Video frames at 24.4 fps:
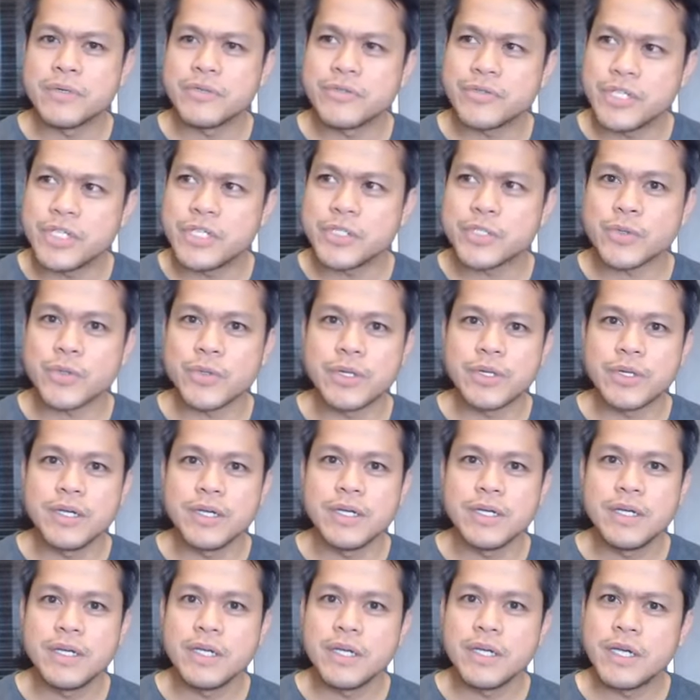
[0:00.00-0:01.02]
reason,
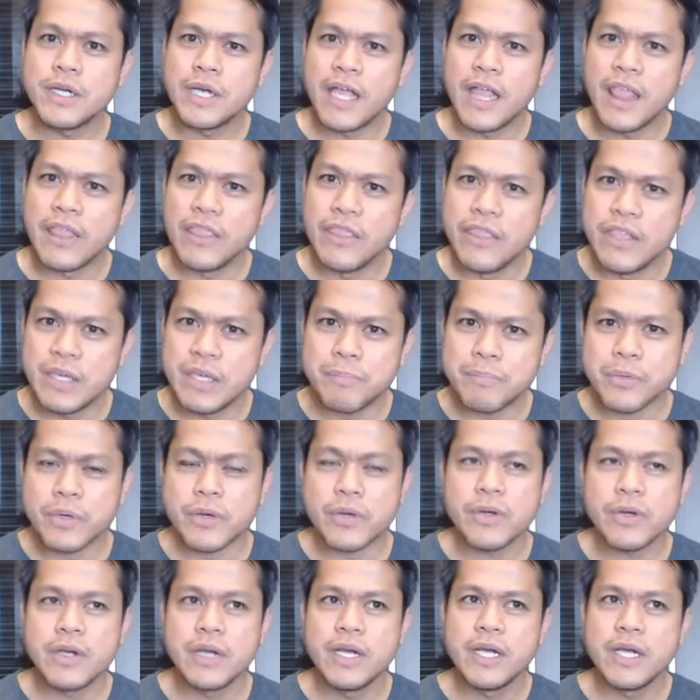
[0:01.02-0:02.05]

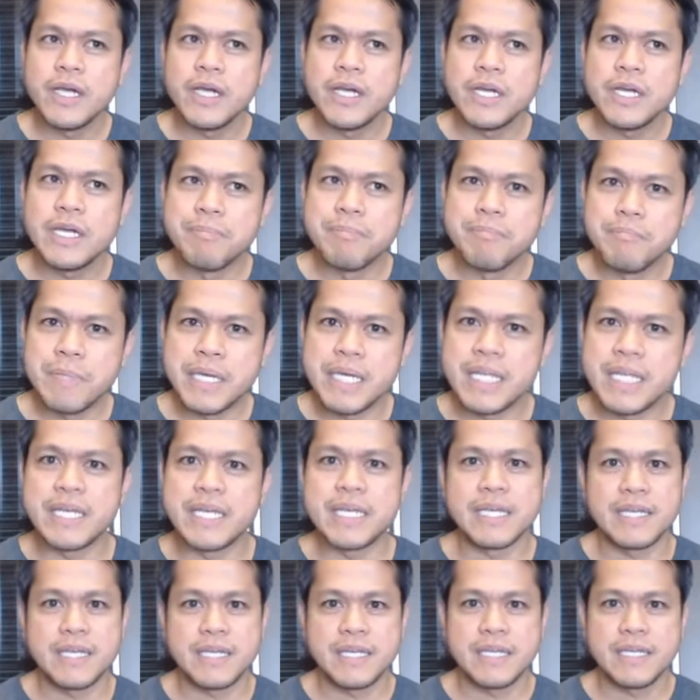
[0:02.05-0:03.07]
deeper
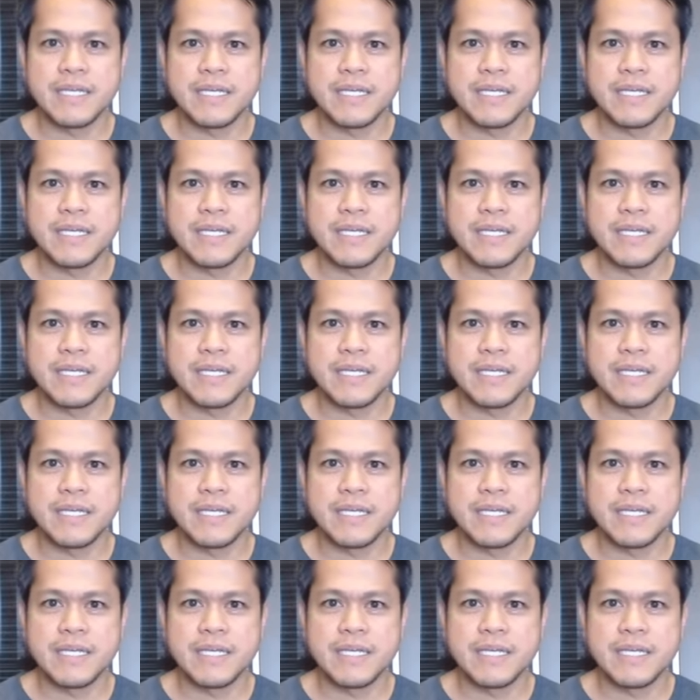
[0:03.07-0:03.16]
meaning?